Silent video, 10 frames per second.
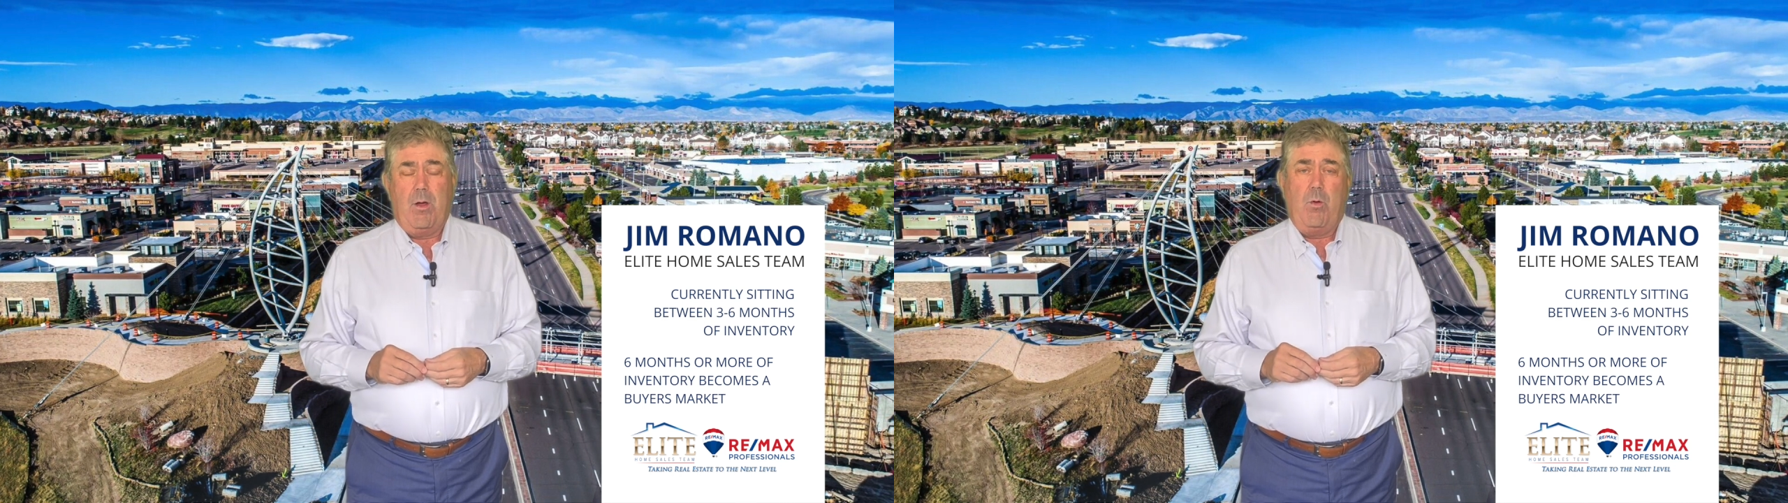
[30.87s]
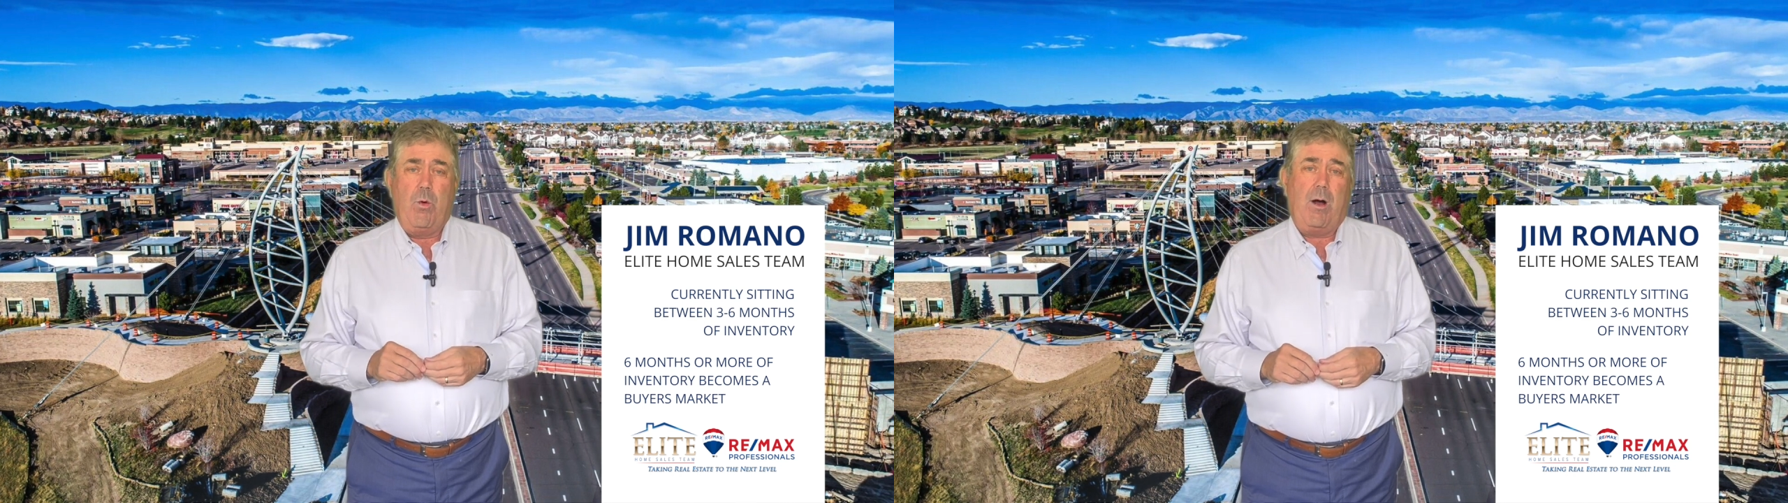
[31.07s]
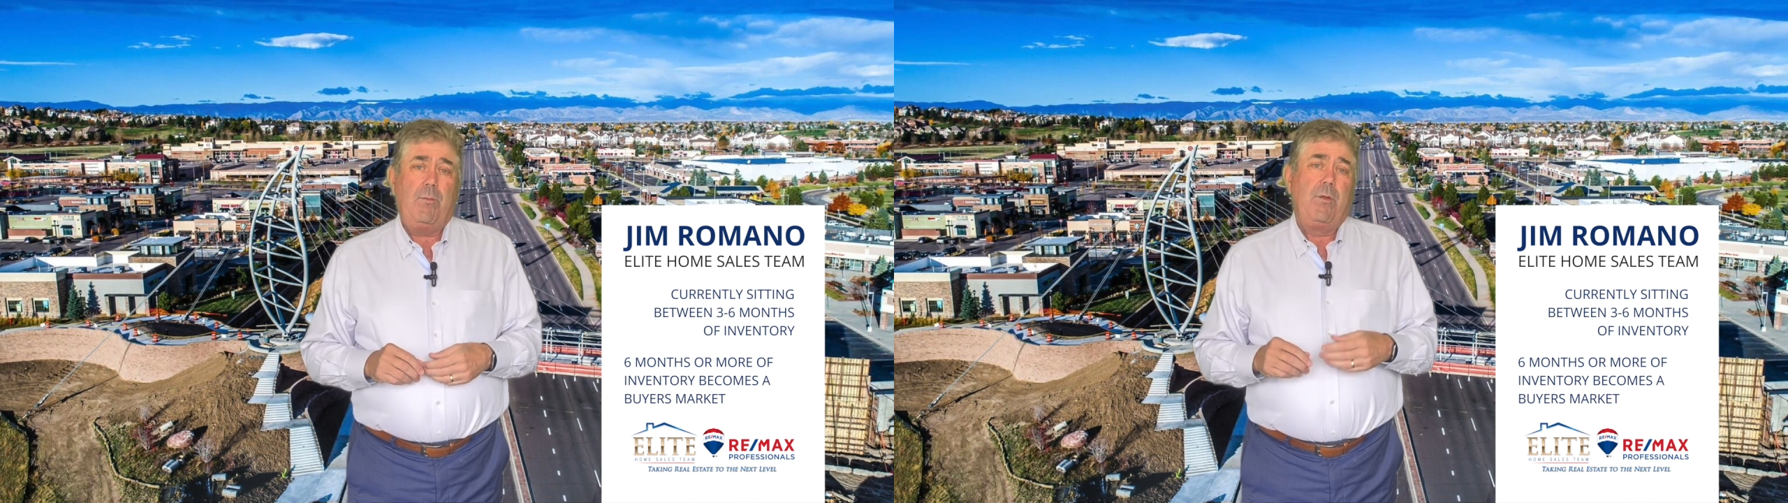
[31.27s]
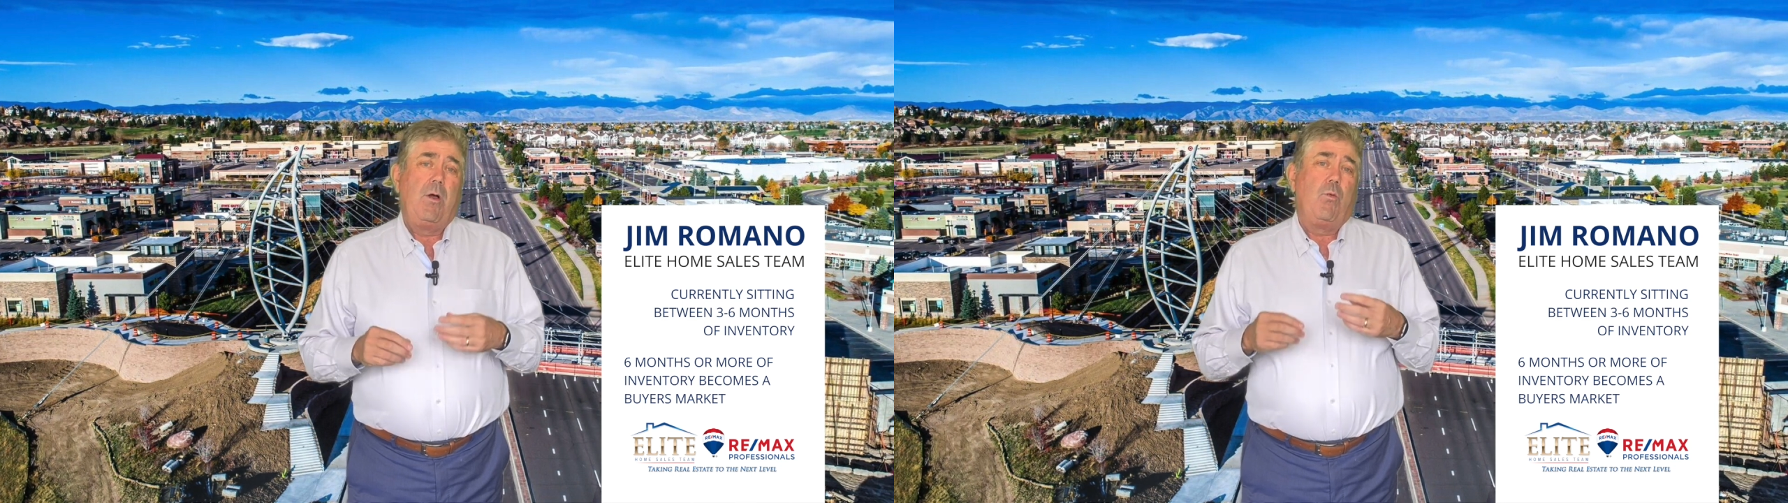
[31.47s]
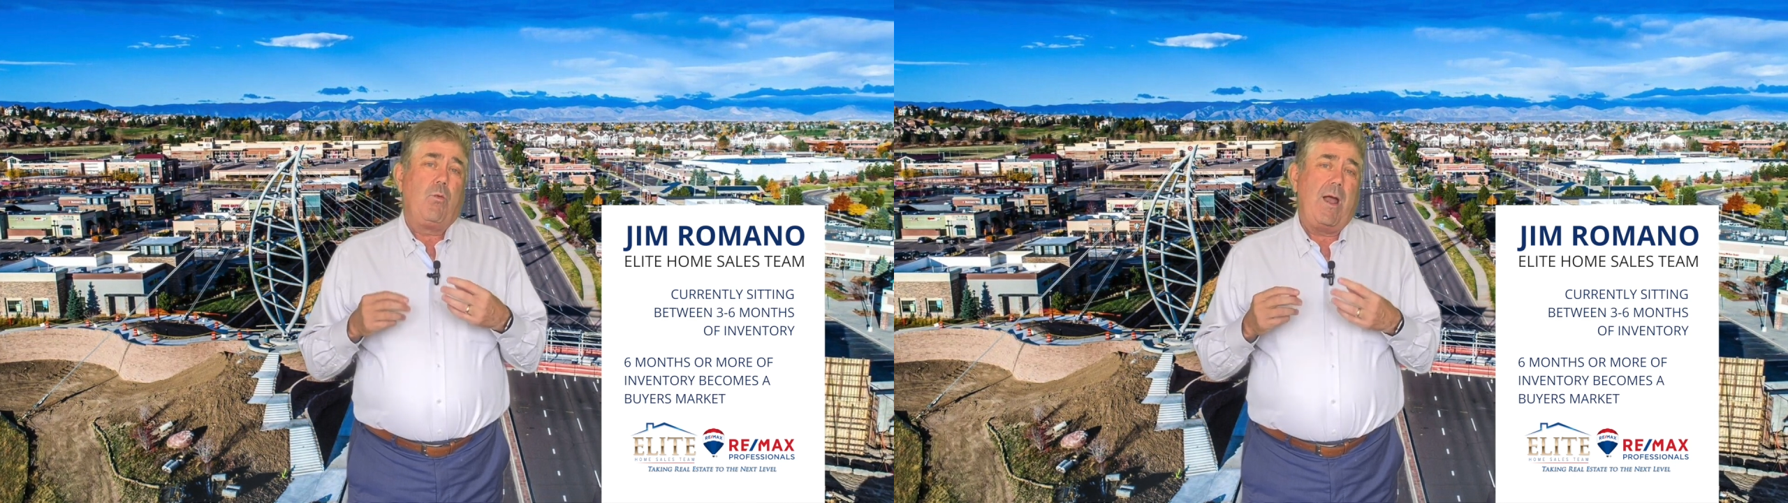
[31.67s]
Well,
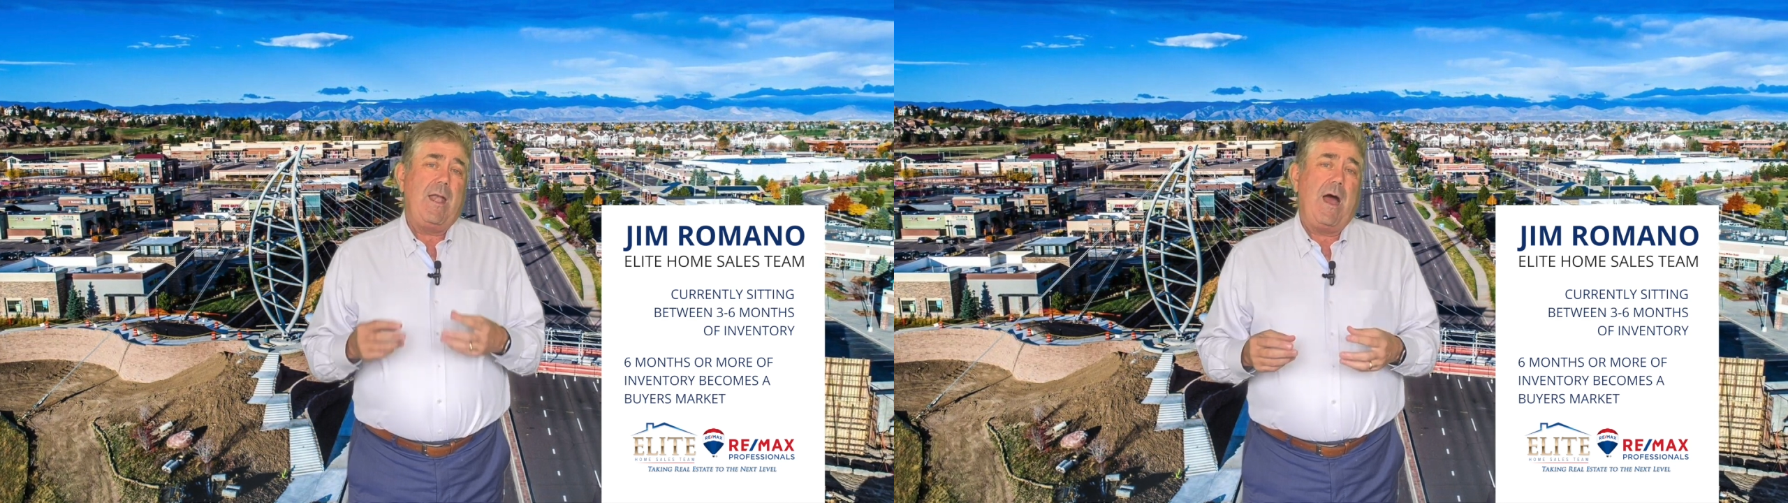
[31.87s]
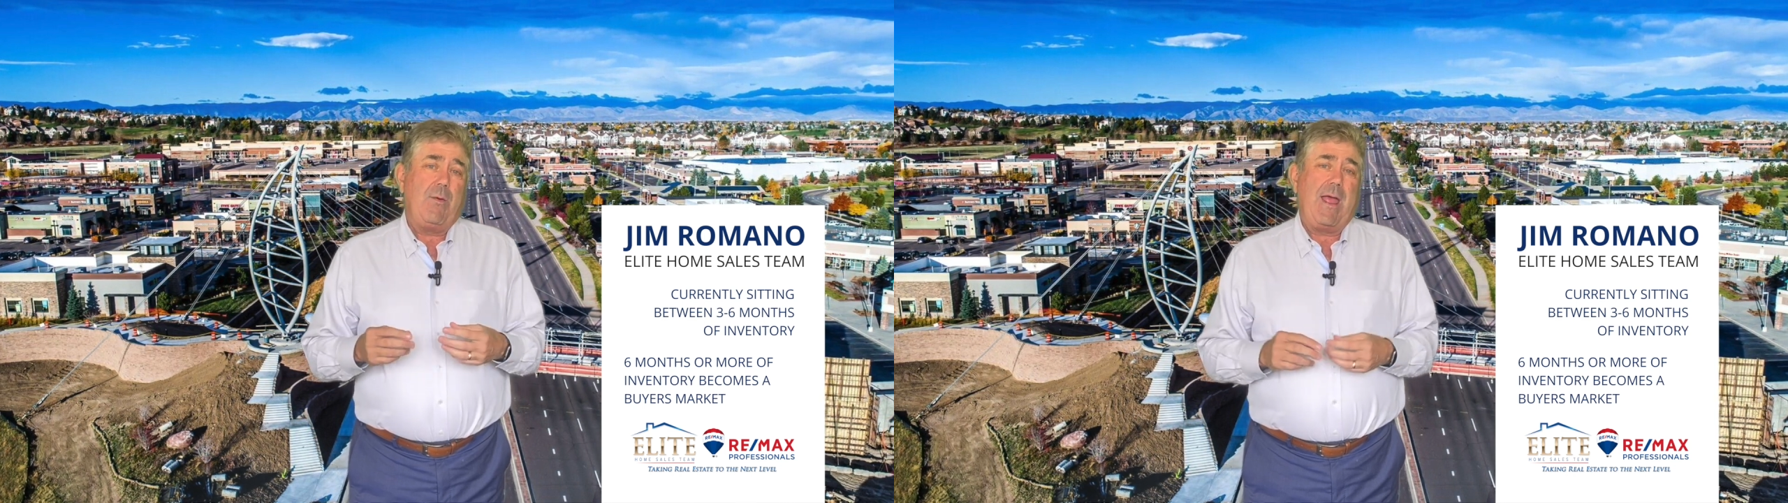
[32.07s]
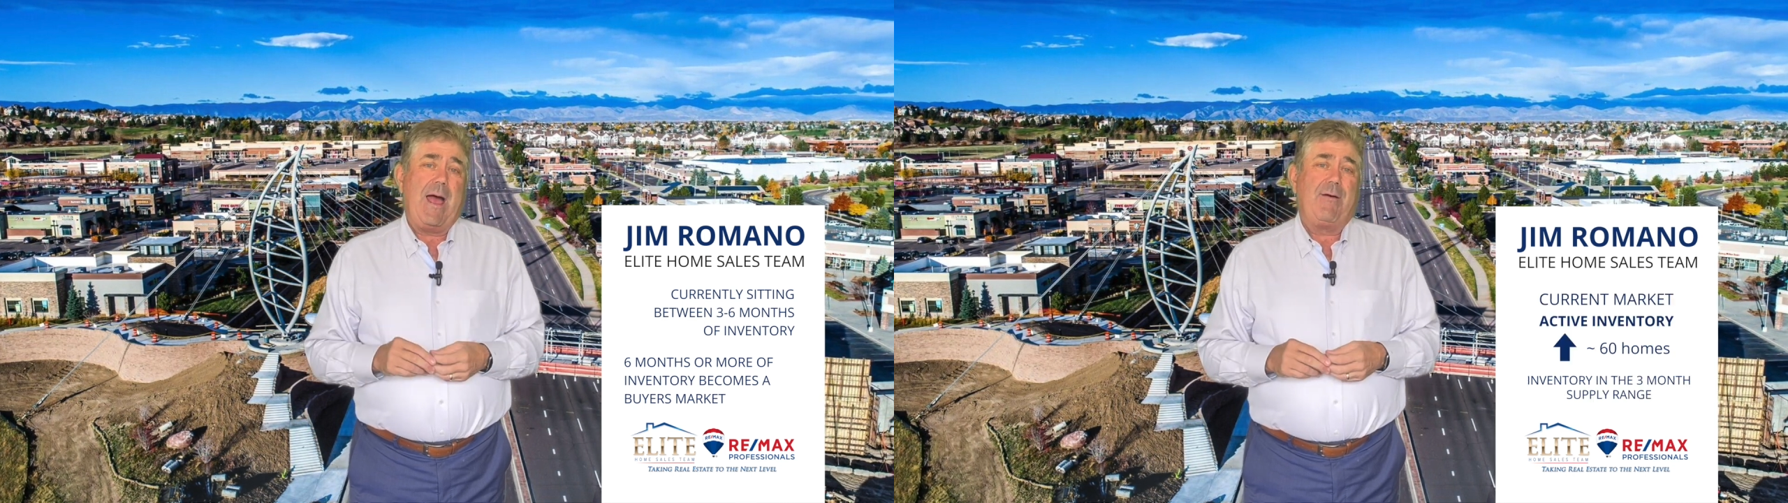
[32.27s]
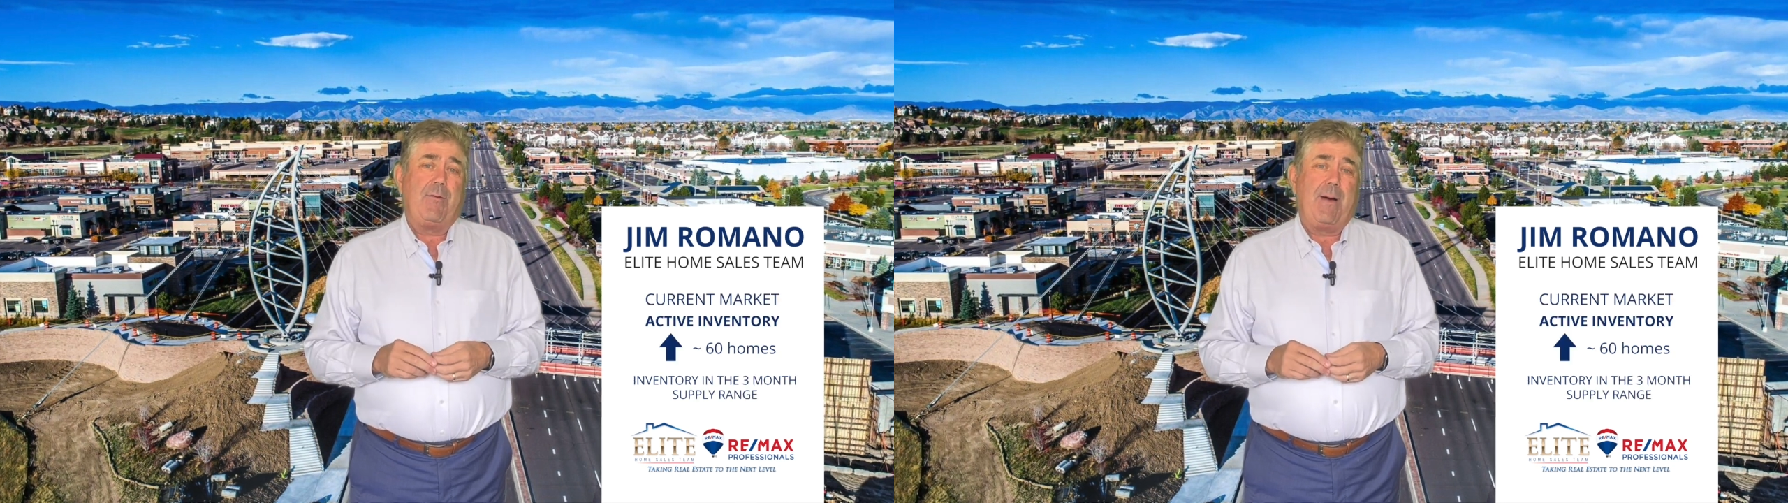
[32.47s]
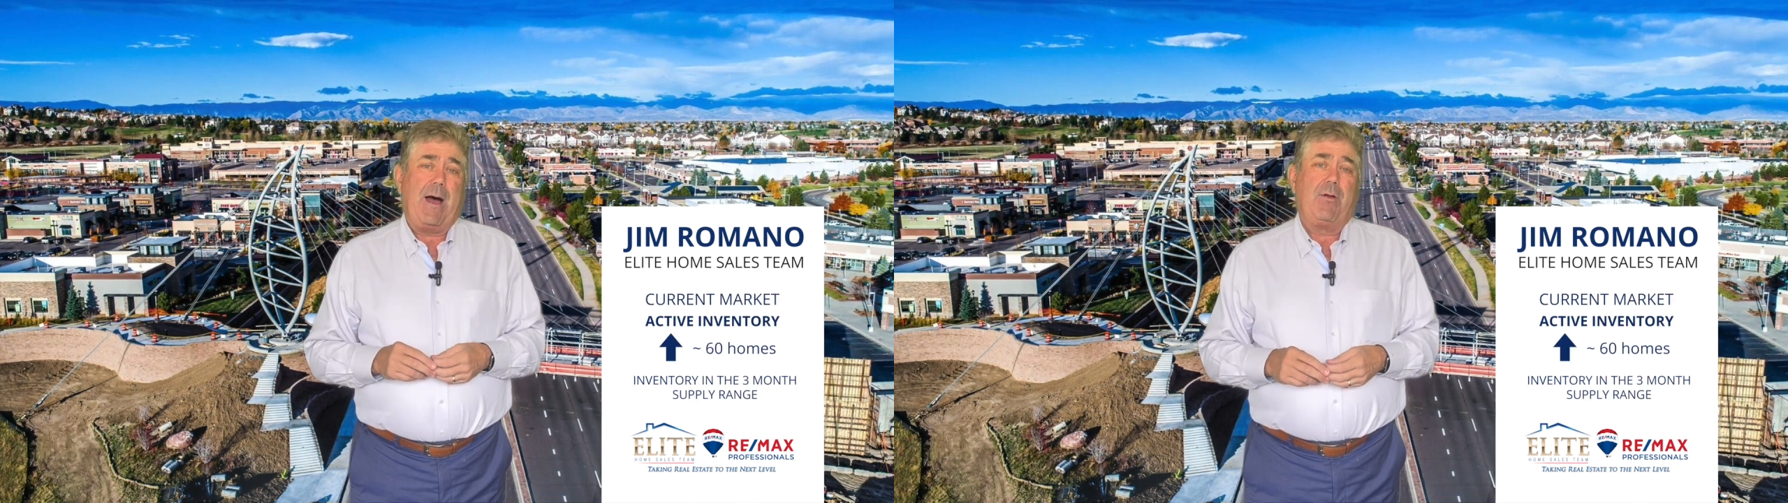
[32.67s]
right now we have
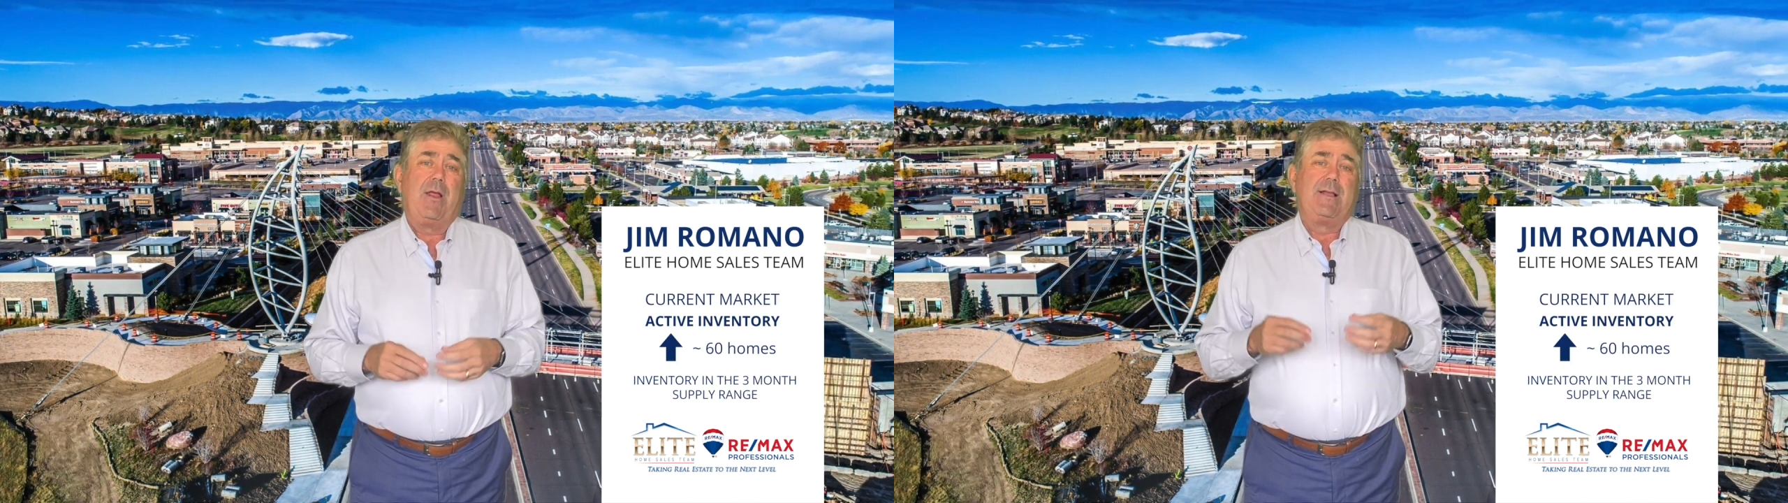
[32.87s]
about